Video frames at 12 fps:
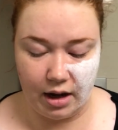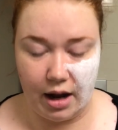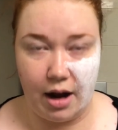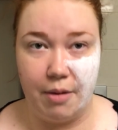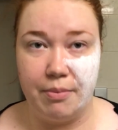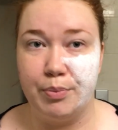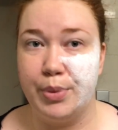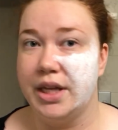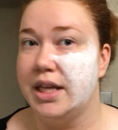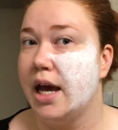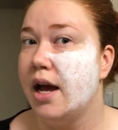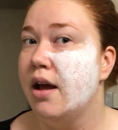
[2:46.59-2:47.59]

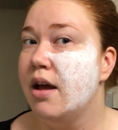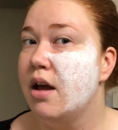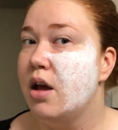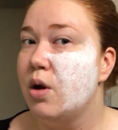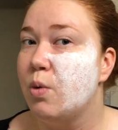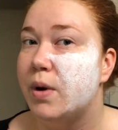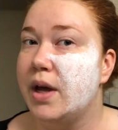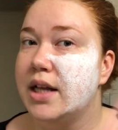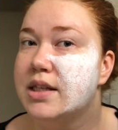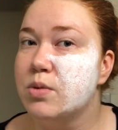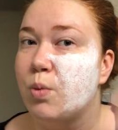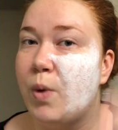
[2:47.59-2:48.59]
But yeah,
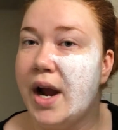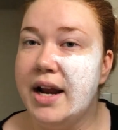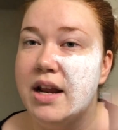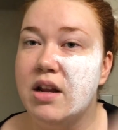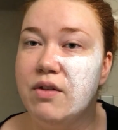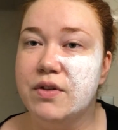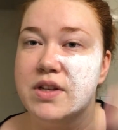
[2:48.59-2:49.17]
it's waiting